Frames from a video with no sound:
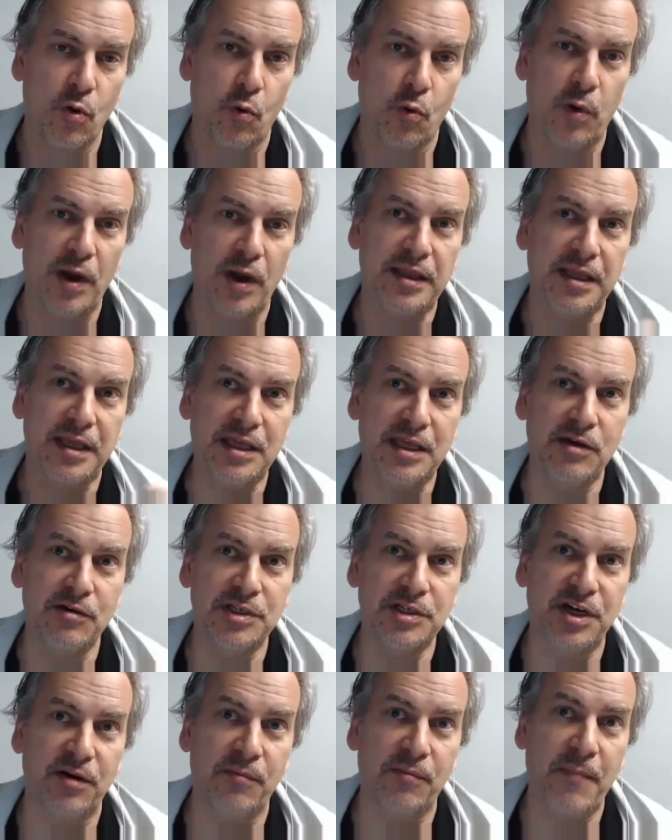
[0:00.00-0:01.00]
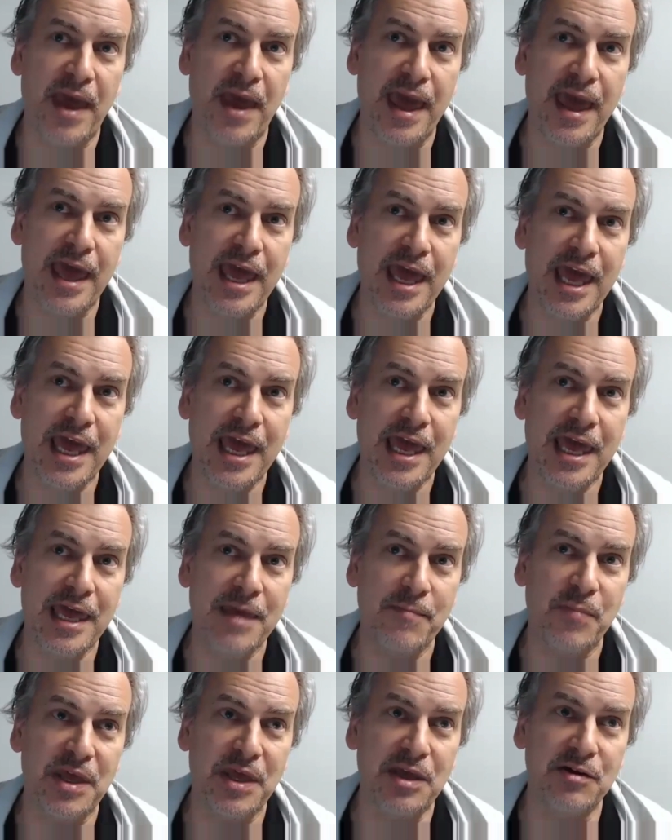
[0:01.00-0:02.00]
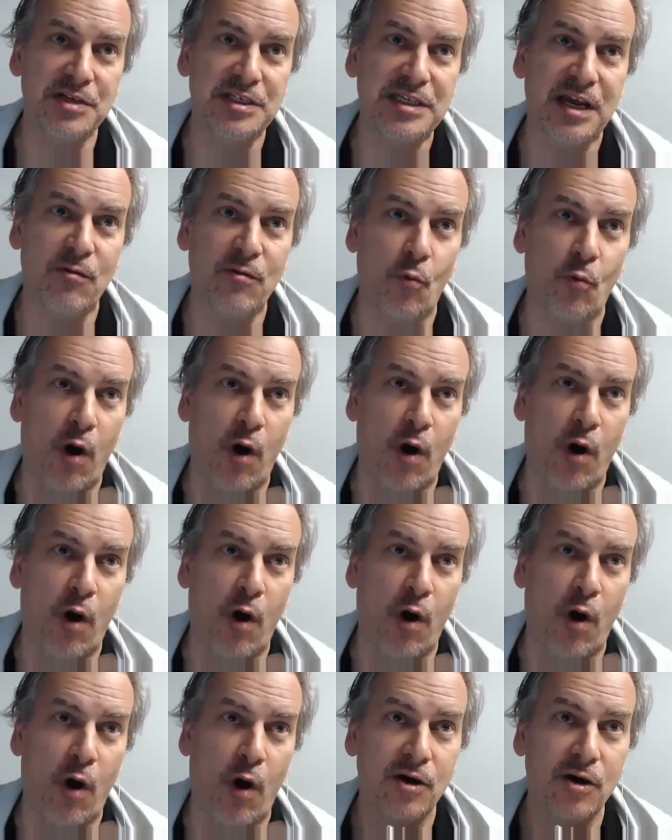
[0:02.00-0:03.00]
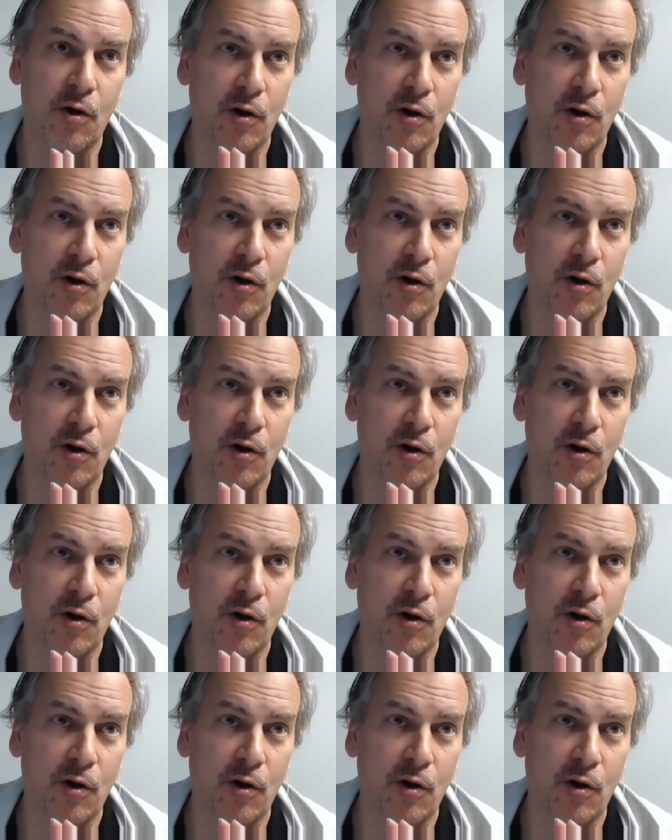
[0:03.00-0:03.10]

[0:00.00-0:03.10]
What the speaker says: when the user may be using one